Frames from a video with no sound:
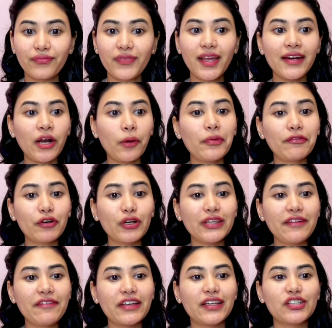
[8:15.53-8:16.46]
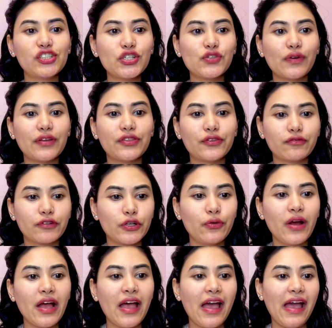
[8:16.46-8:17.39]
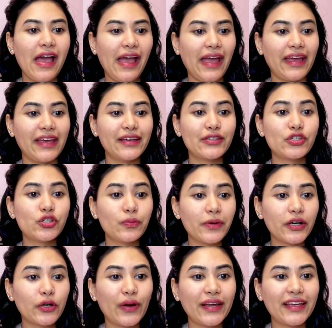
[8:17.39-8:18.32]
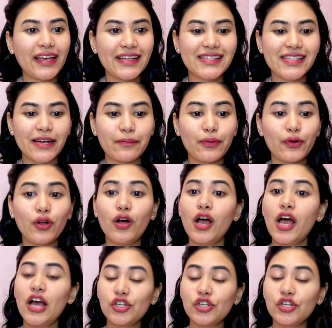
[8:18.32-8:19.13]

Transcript: Now, before leaving, let's just run through a super quick example,